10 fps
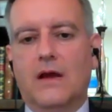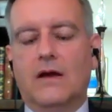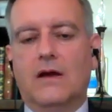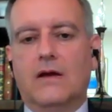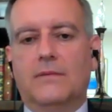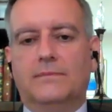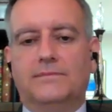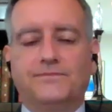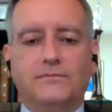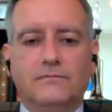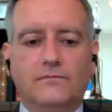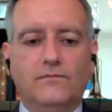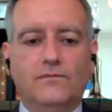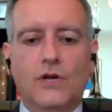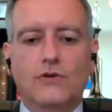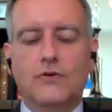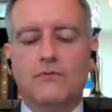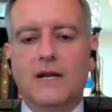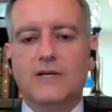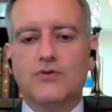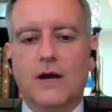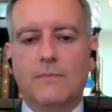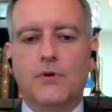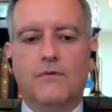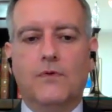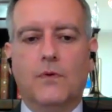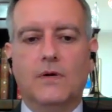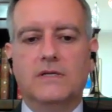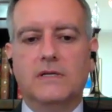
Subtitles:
to really try and put forward